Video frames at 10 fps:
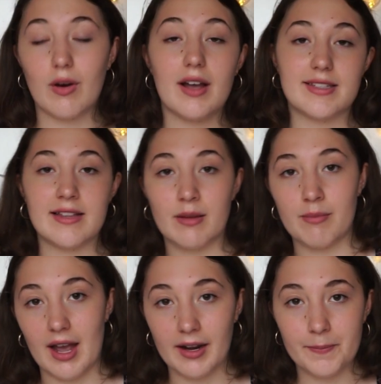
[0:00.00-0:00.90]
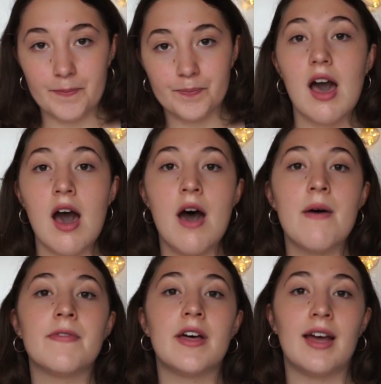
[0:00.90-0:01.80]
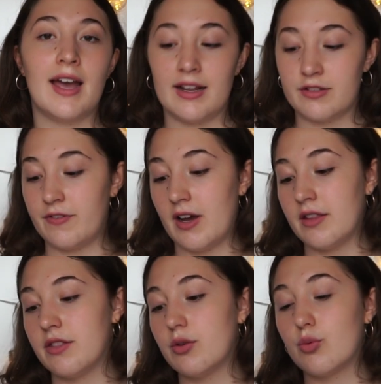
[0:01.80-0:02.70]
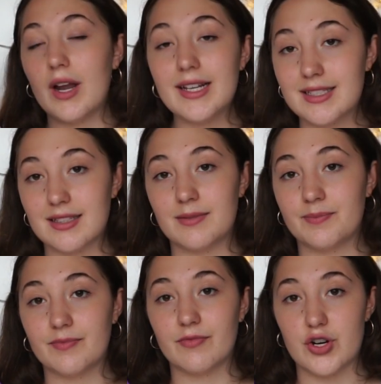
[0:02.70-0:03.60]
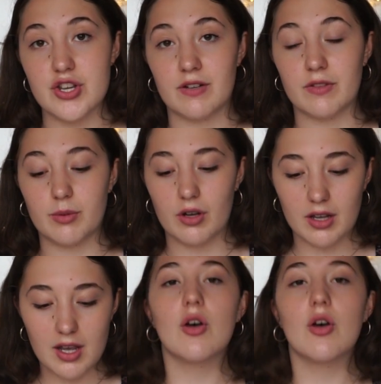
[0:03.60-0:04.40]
I sent them back, and then I had to find the right version of the book.